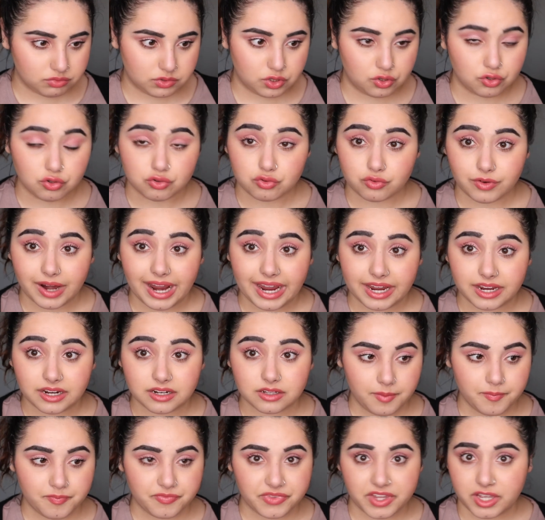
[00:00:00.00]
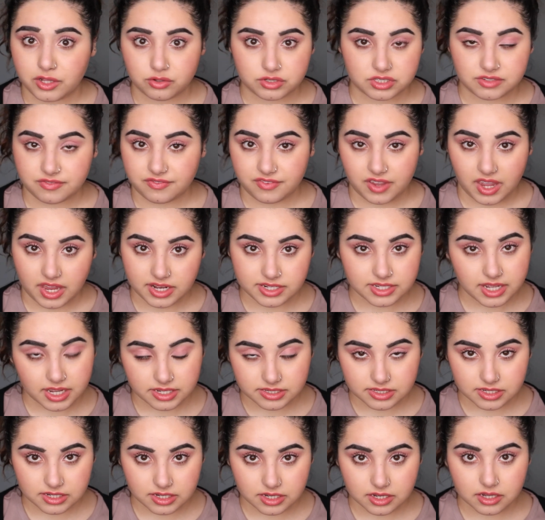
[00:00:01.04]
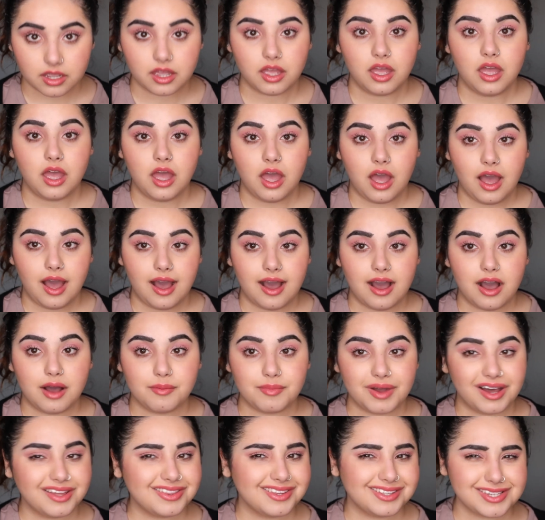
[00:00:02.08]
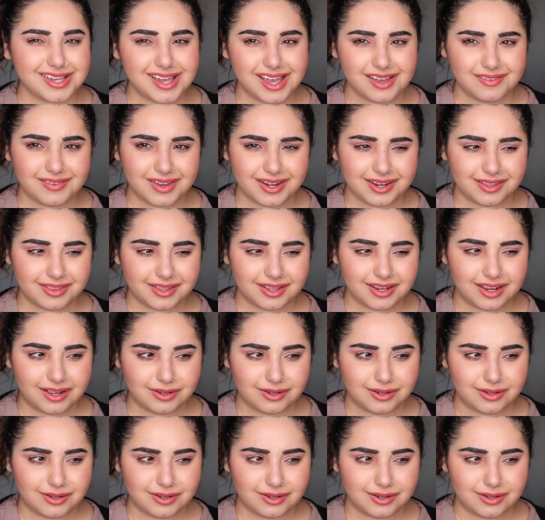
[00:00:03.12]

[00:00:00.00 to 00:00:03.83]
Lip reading: great. It looks fantastic. Unless I have anything